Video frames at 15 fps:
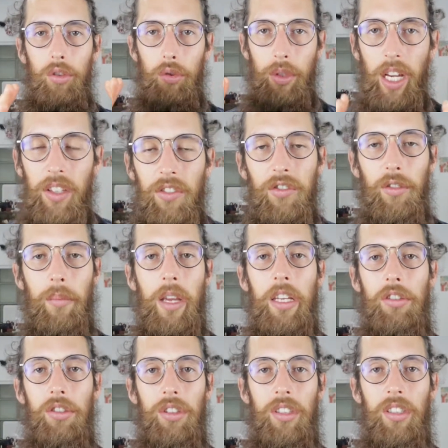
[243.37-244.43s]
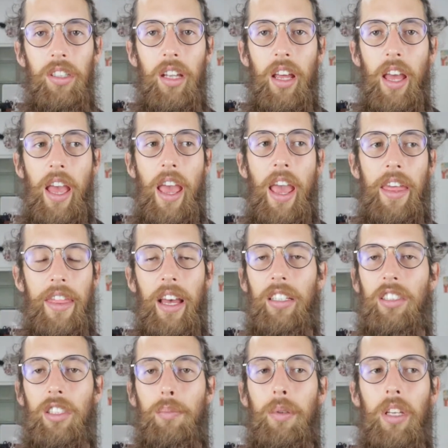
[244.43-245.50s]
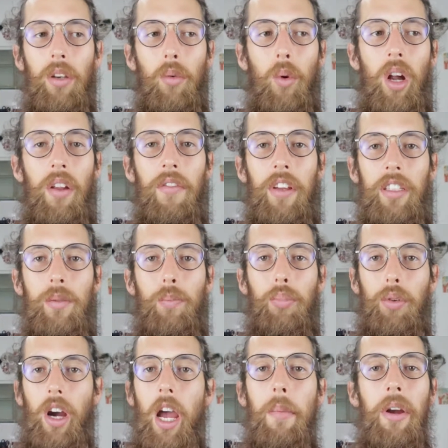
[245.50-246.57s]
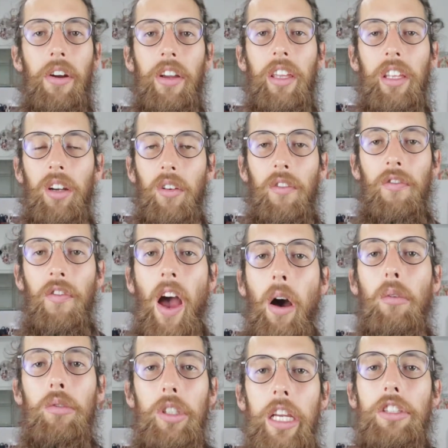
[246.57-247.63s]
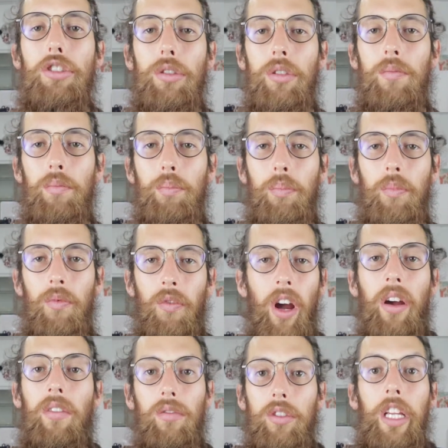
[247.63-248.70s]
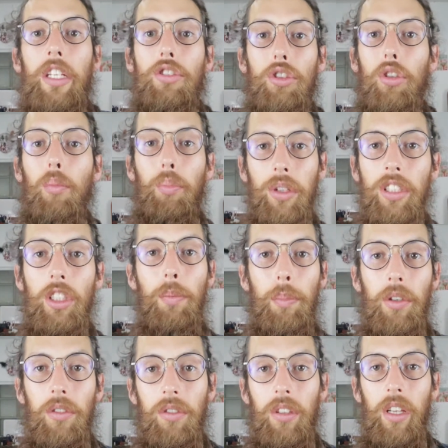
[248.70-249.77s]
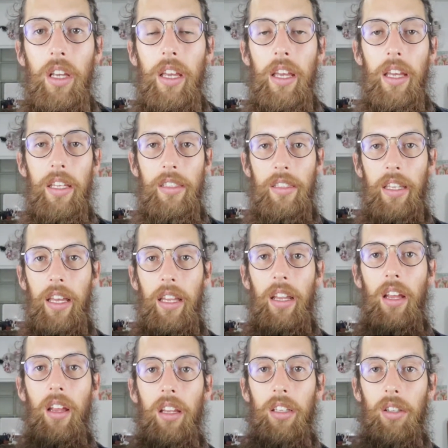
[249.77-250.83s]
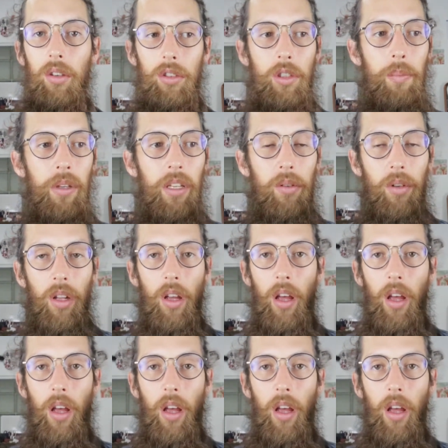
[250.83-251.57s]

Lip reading: transformation, and that just being one of its primary, foundational principles is that, to be